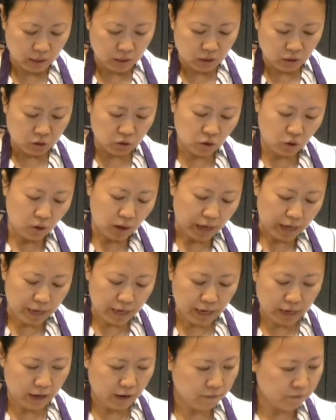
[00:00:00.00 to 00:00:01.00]
So
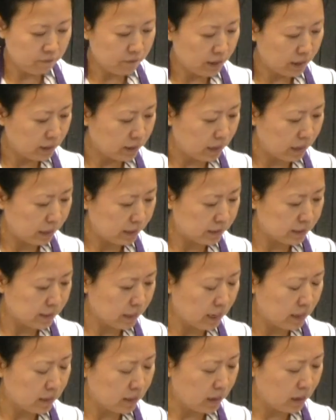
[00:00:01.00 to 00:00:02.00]
I have, like I
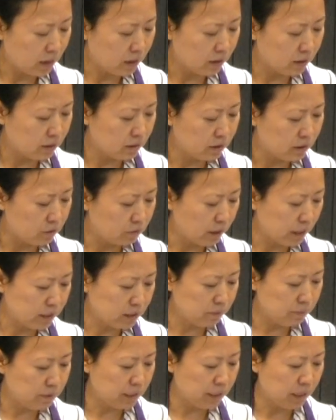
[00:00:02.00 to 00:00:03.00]
said on the
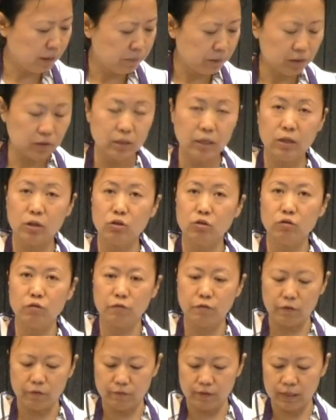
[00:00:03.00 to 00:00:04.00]
recipe, about 10 to
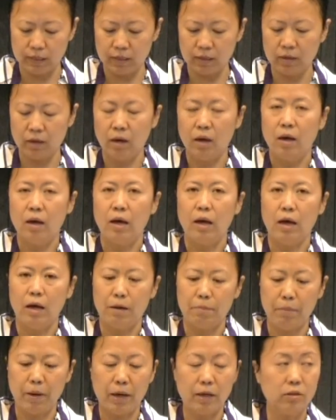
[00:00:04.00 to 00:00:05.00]
15
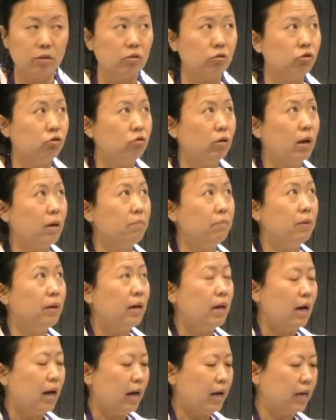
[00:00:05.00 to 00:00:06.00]
pounds of shrimp.
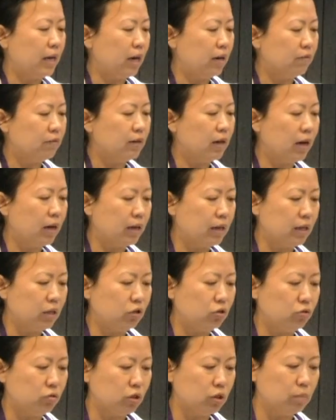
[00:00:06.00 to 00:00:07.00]
I kind of cut it
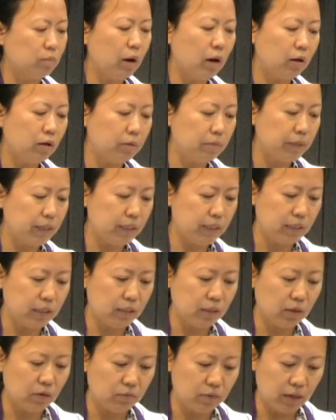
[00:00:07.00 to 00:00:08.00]
into smaller
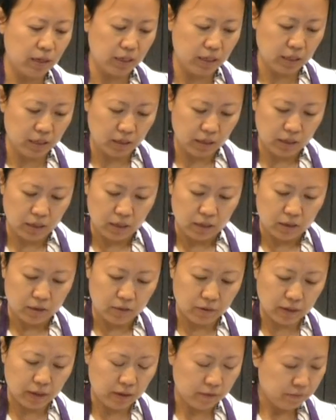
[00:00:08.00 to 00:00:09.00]
pieces already,
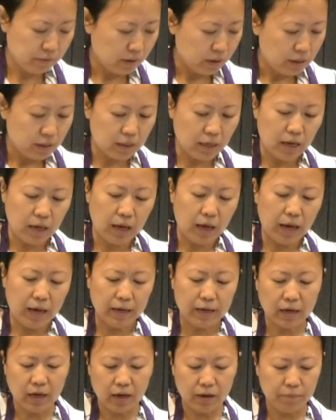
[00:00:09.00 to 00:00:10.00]
okay? Now I
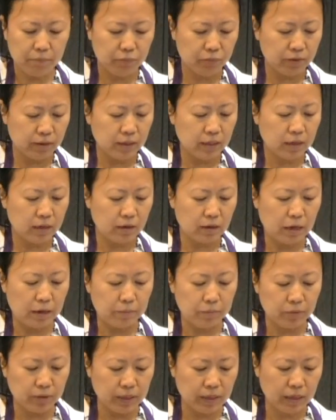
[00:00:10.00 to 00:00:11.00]

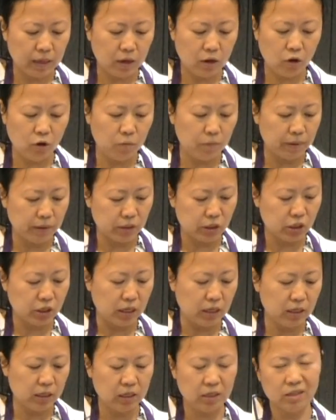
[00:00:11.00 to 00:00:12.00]
pre-cut a whole bunch of
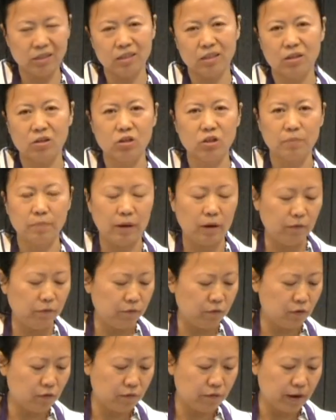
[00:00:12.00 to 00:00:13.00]
onions. There's about
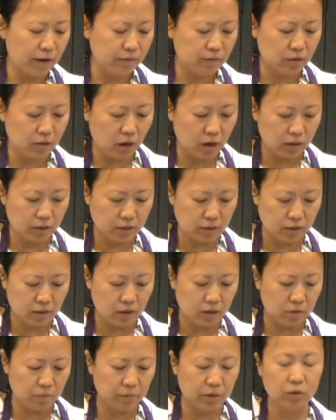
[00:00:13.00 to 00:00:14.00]
4 or 5 stalks in
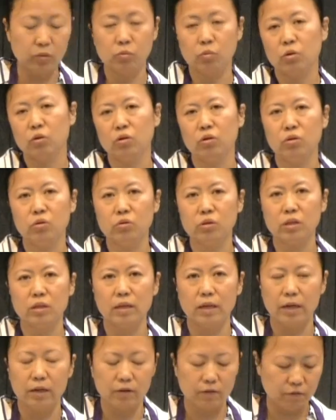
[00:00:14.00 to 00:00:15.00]
there because we're gonna use it
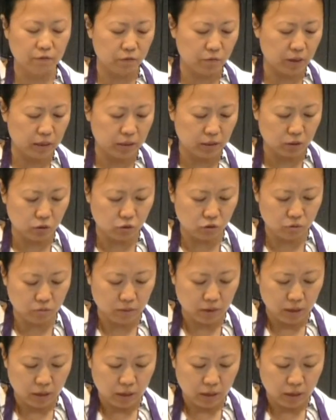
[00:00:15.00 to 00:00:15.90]
later for wonton soup.